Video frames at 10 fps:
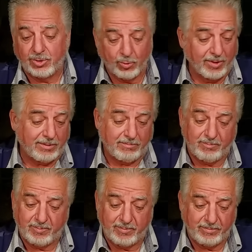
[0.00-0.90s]
grit
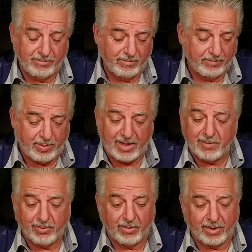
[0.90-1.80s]

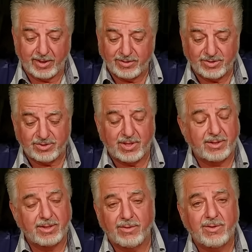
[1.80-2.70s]
paper, and I just
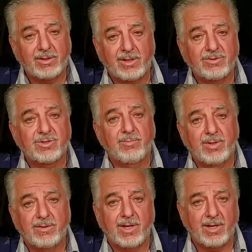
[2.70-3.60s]
thought nothing needs to
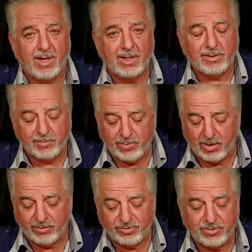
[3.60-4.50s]
be that highly
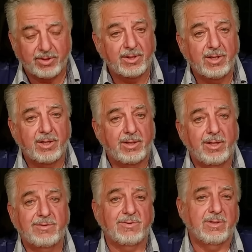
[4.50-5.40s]
polished on a gun.
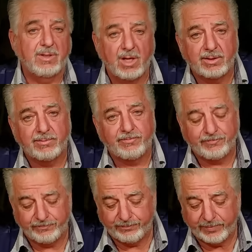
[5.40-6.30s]
It's a gun.
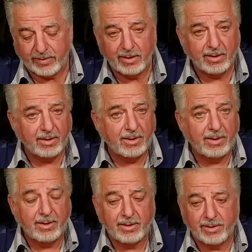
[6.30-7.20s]

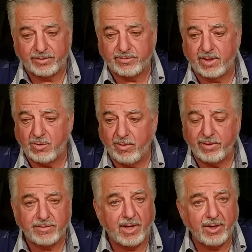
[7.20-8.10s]
It's not
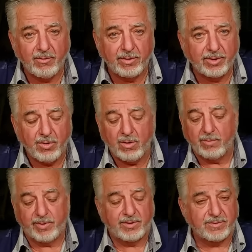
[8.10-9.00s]
quite a tire on a
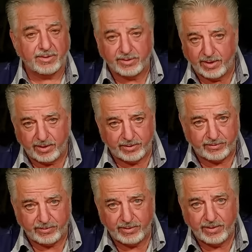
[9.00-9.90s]
car, but it's a gun.